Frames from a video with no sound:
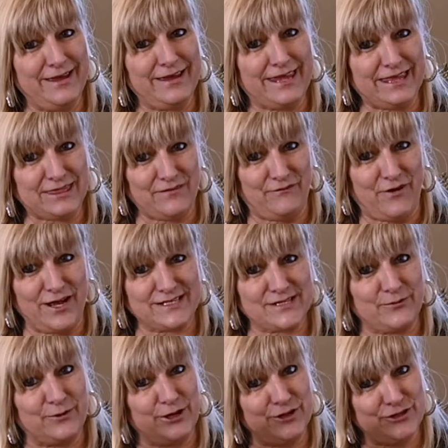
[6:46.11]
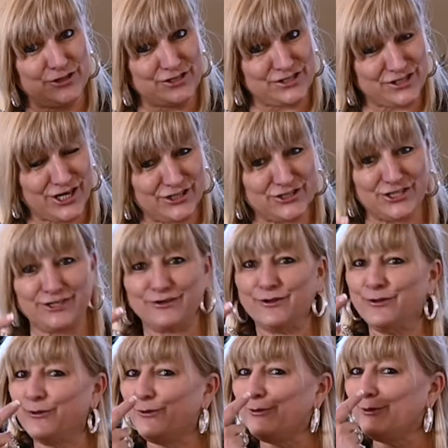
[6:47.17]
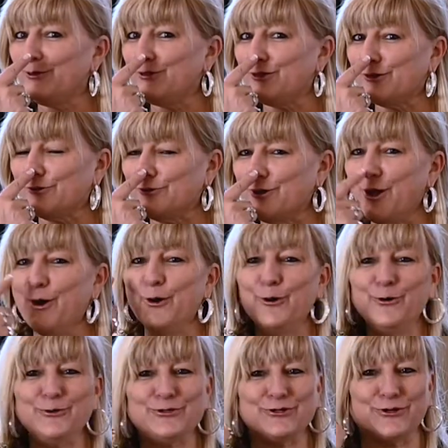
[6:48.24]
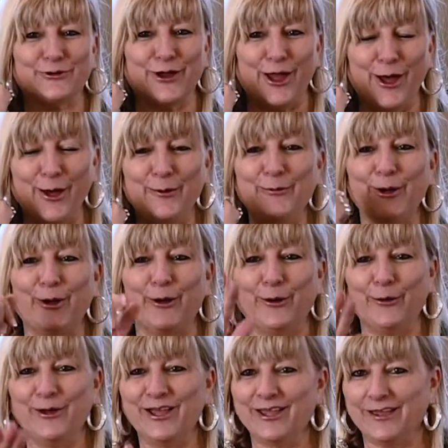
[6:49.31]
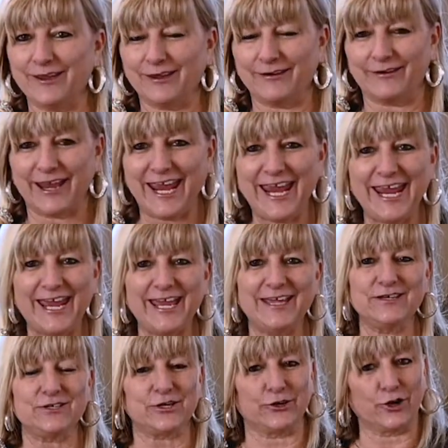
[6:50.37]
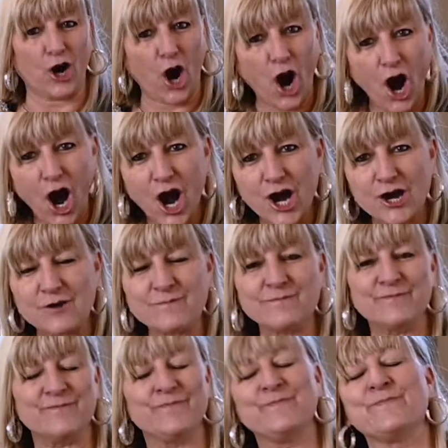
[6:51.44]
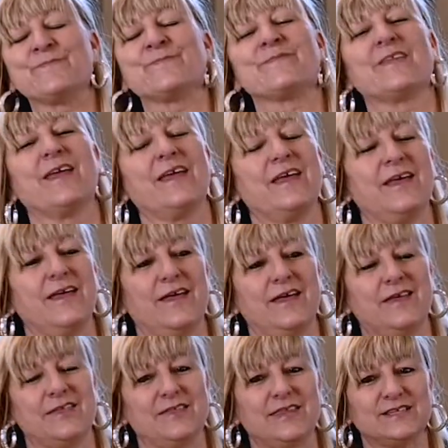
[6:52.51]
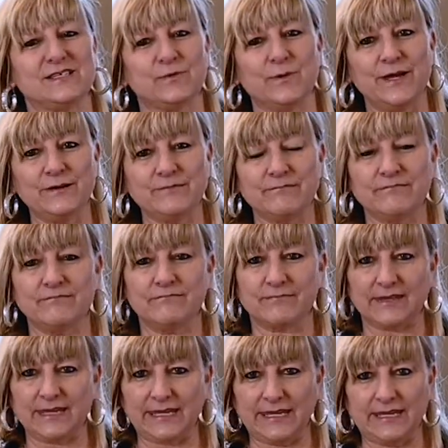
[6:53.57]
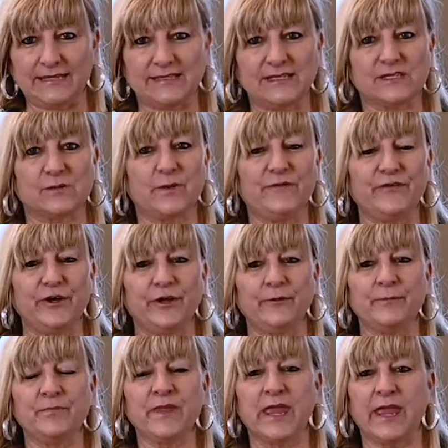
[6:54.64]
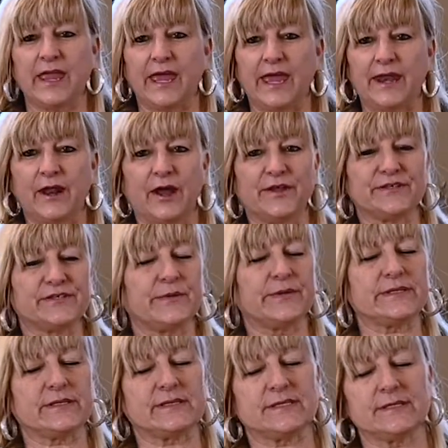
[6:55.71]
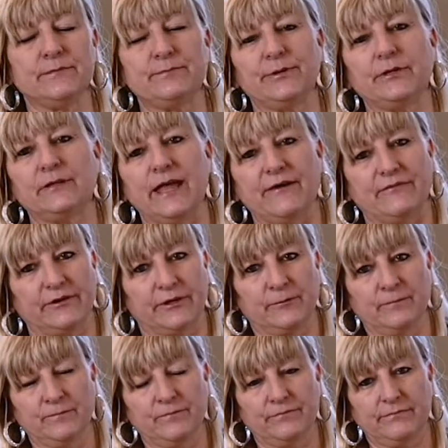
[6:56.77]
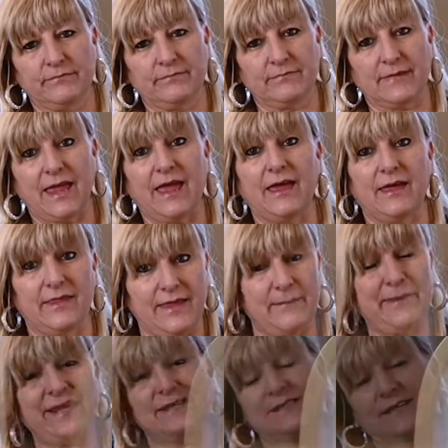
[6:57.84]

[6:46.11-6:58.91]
get the faucet where you just touch it with your nose, your elbow, your hand, your arm. This one, easy swivel, and also it's a simple lever. That means